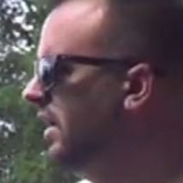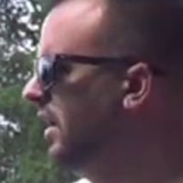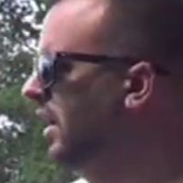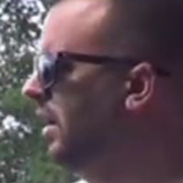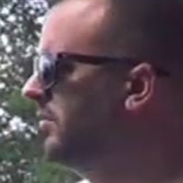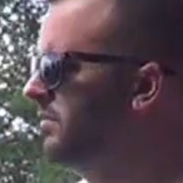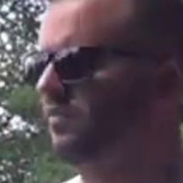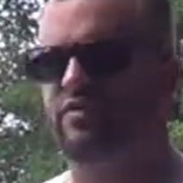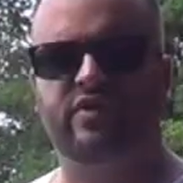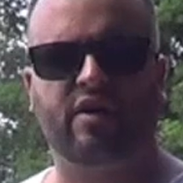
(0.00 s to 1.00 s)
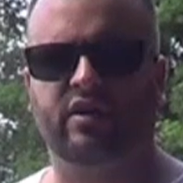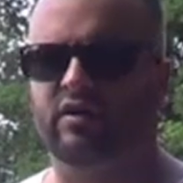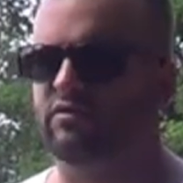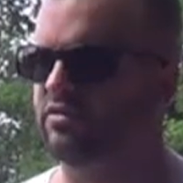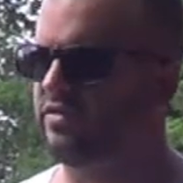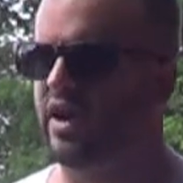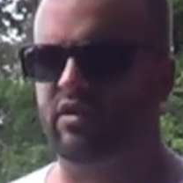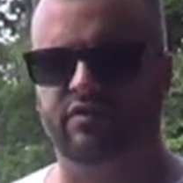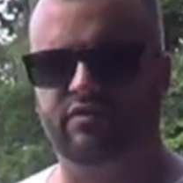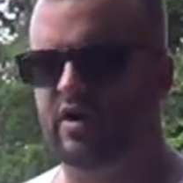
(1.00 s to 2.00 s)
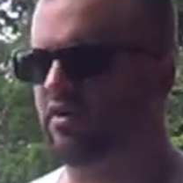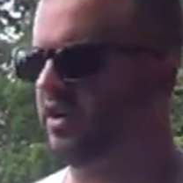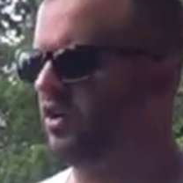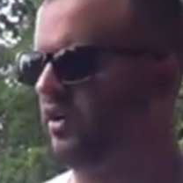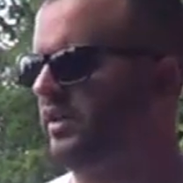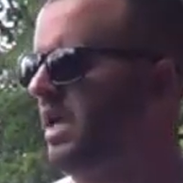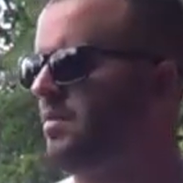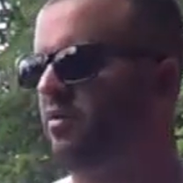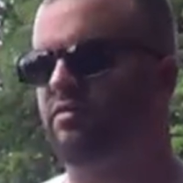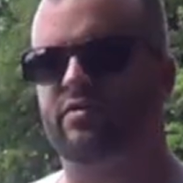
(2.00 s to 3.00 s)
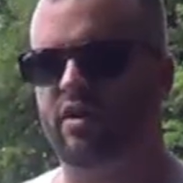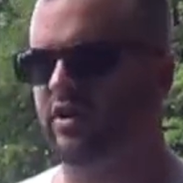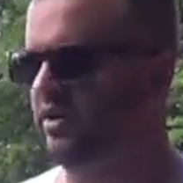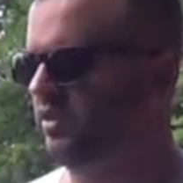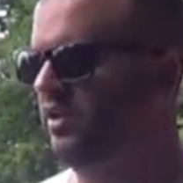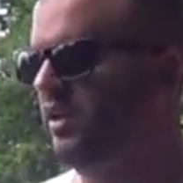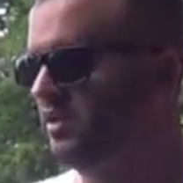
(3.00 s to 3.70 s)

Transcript: Very, very, very good. It came out very good.